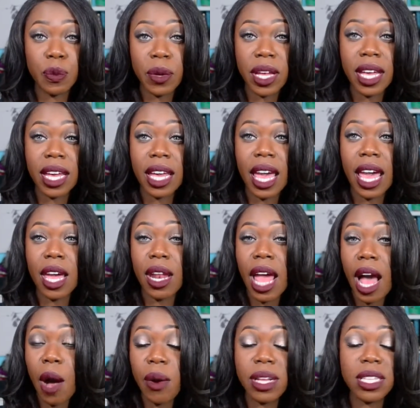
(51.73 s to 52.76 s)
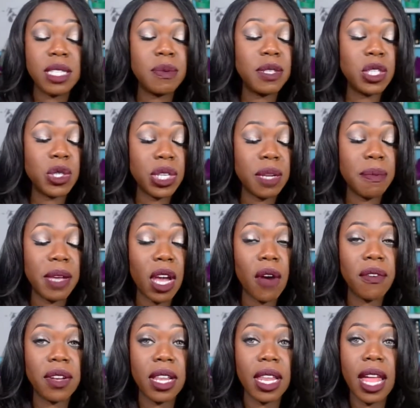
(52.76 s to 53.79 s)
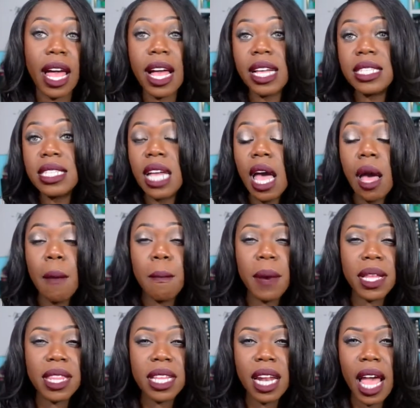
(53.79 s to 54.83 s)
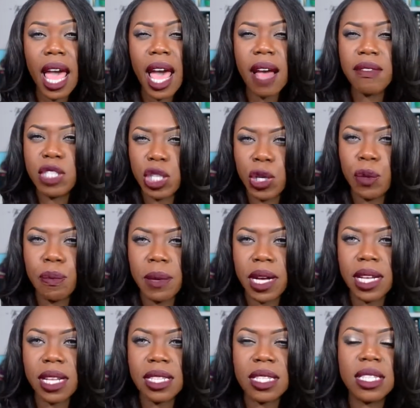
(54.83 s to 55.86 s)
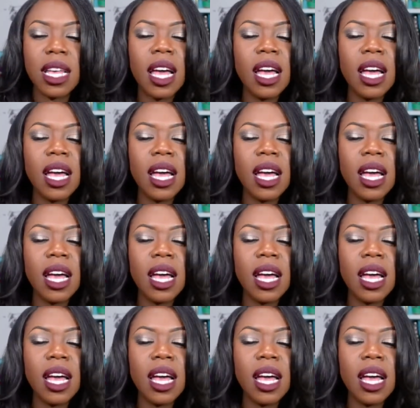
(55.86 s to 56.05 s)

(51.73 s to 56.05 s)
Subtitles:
wig and how it's been treating me over the last month and a half, 2 months.